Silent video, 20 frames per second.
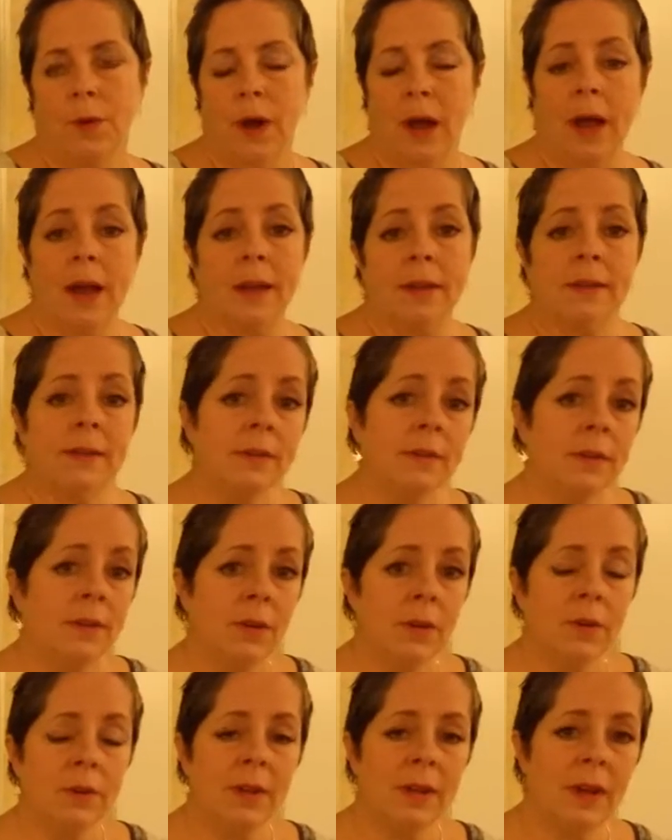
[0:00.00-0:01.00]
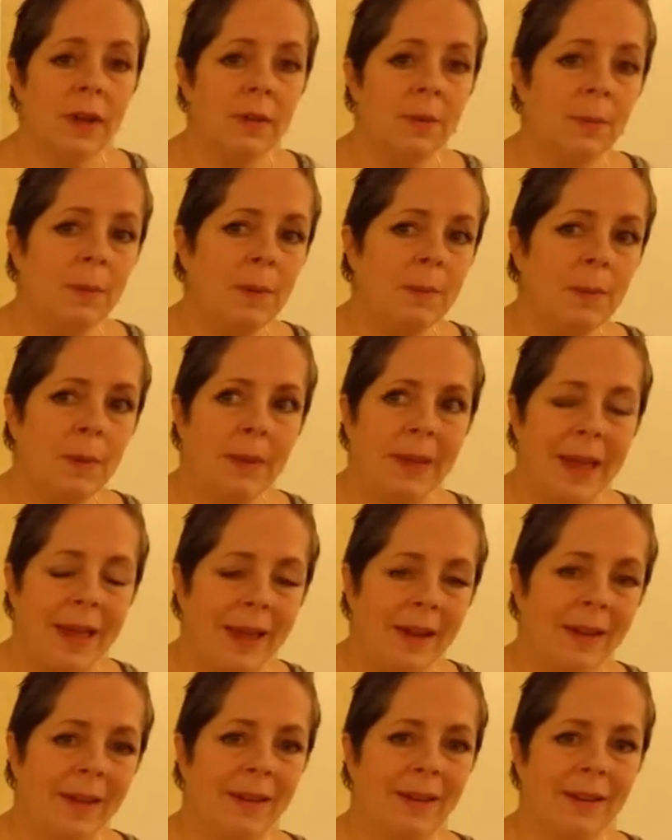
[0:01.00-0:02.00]
for us to know that other people
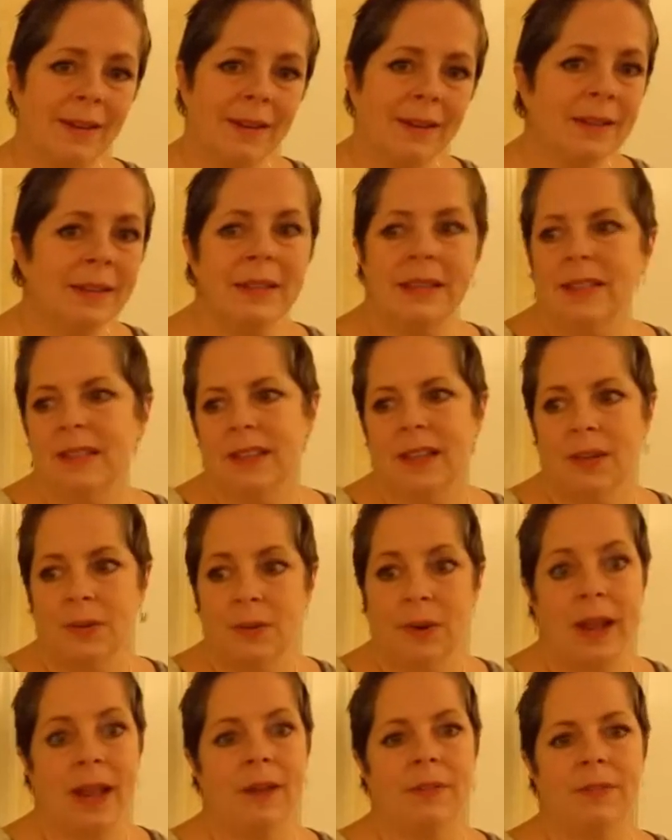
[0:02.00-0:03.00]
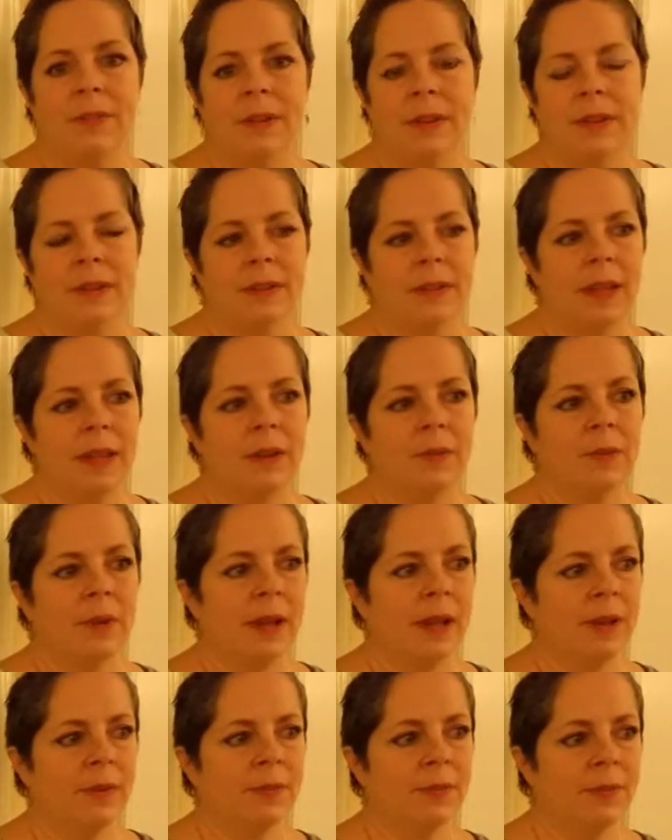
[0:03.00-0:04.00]
care. They don't have to, they
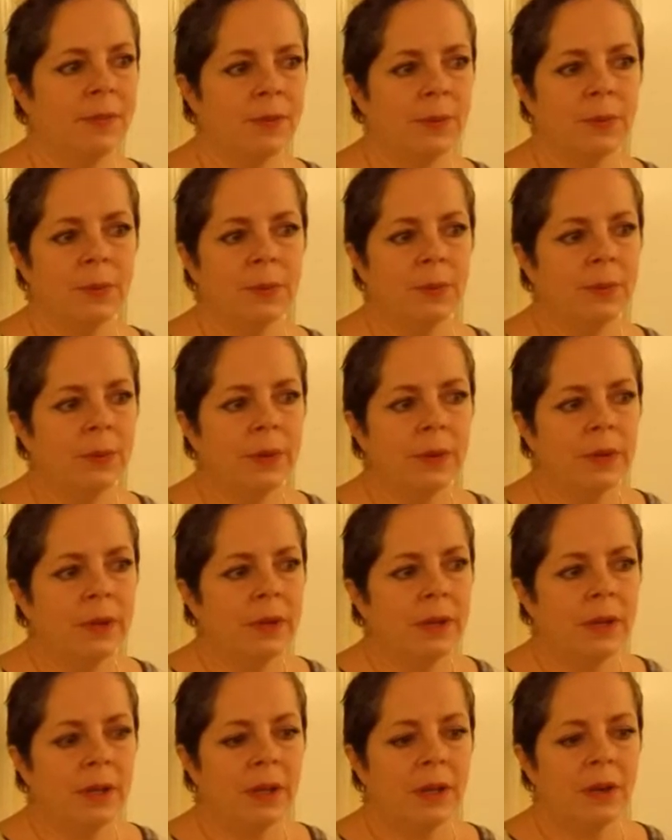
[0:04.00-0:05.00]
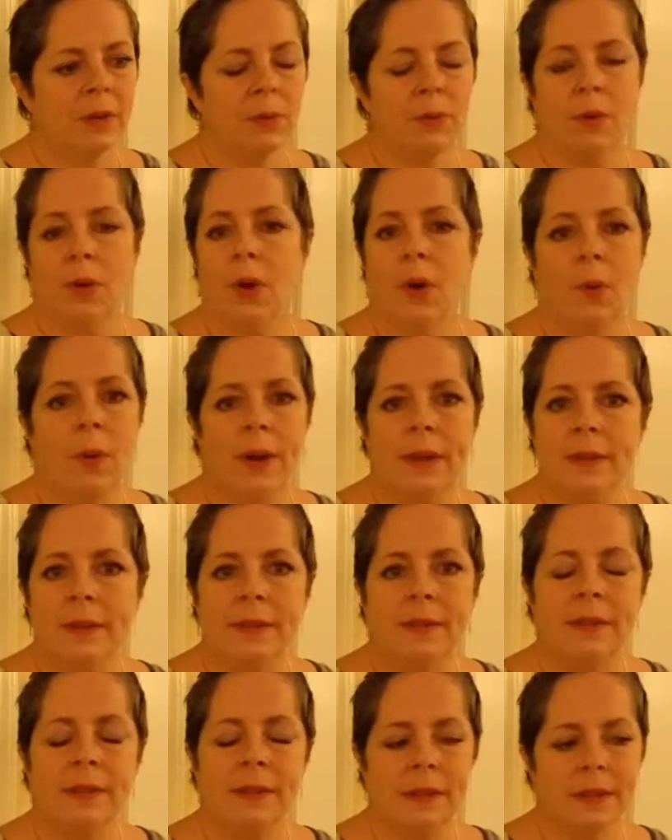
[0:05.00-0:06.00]
don't have to, you know, know
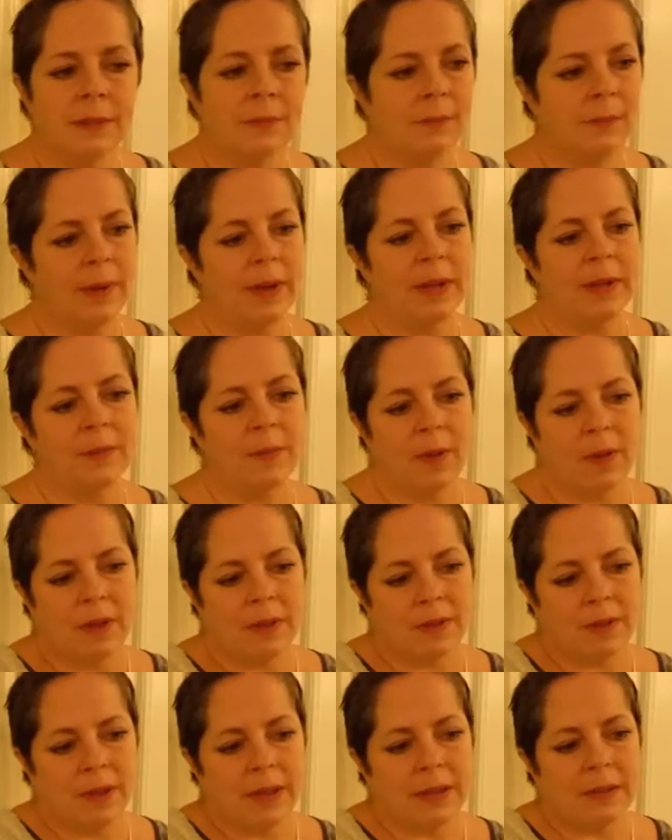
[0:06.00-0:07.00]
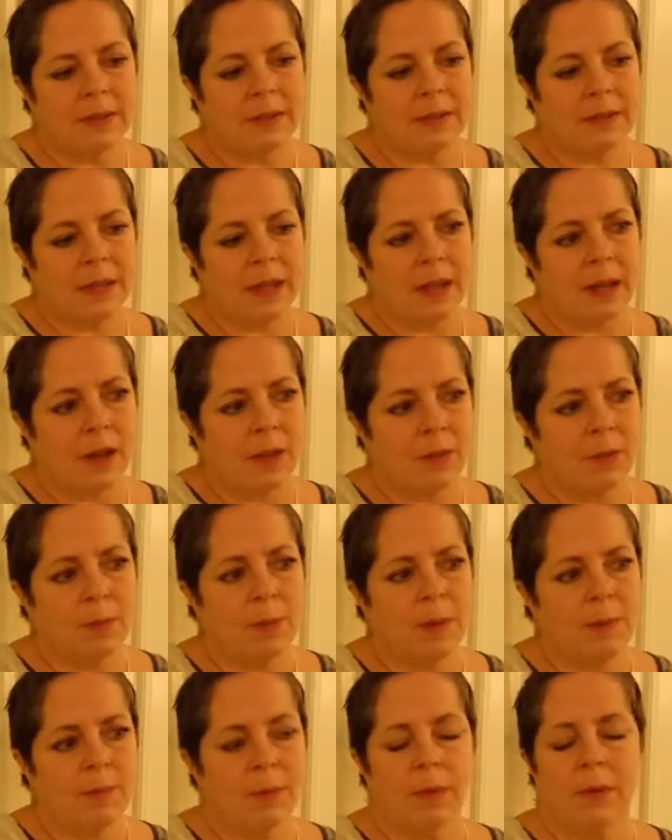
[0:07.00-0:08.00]
us, but it's nice that
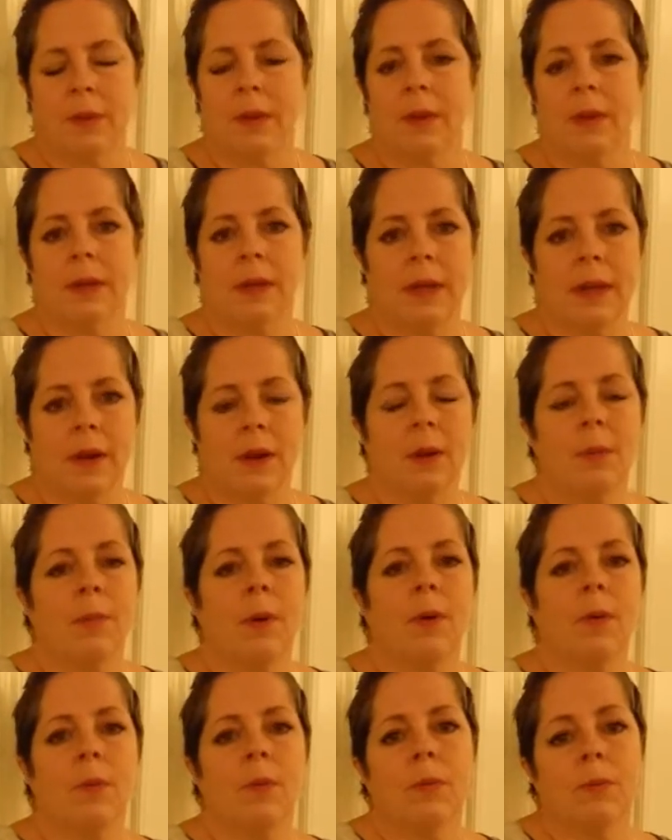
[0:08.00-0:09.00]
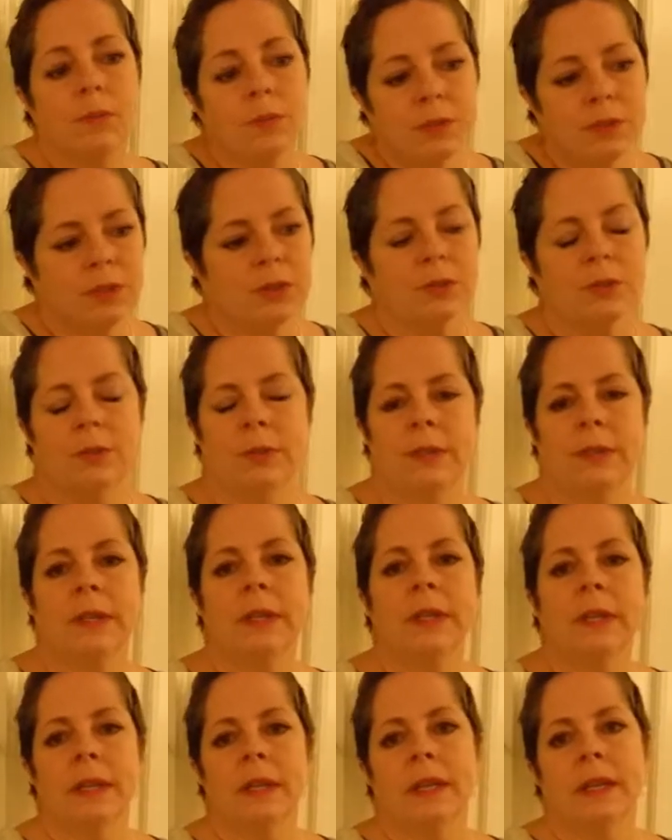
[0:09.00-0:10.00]
other people care about
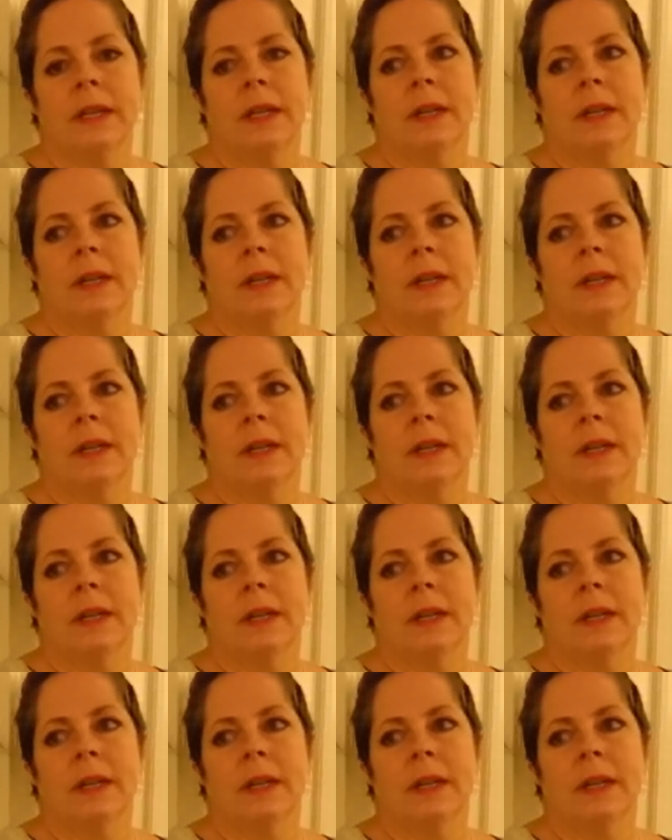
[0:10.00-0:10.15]
children